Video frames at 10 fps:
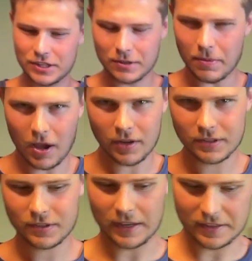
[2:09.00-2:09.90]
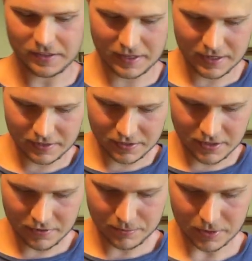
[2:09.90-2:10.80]
in the box, like the stand and
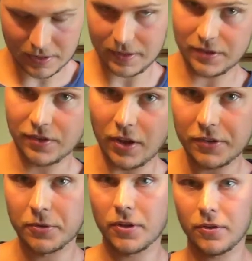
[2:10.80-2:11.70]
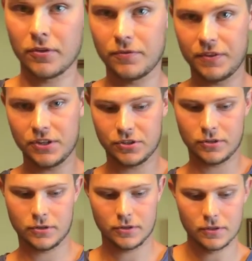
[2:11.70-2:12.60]
stuff, but this is also another
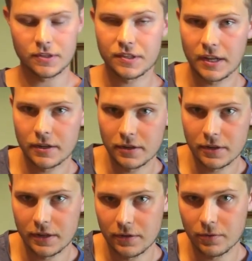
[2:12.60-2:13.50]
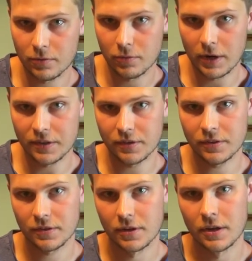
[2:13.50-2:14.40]
feature. The stand, it
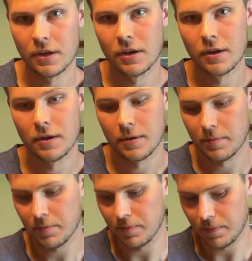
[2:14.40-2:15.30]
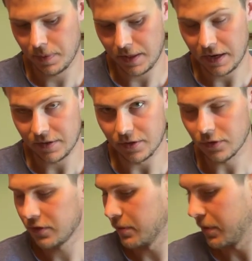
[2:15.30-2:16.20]
raises and it
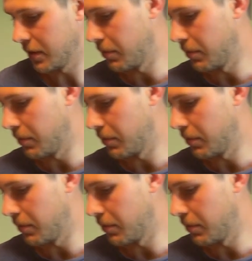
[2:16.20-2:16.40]
tilts. But the